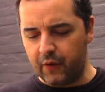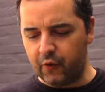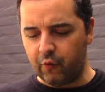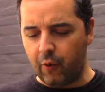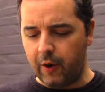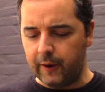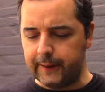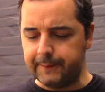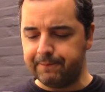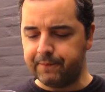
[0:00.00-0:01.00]

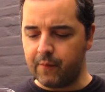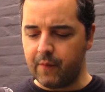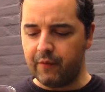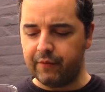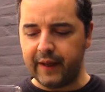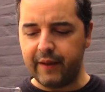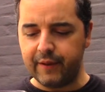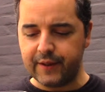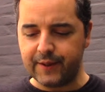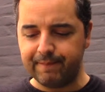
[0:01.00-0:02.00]
strong
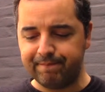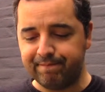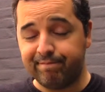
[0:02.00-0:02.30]
flavors.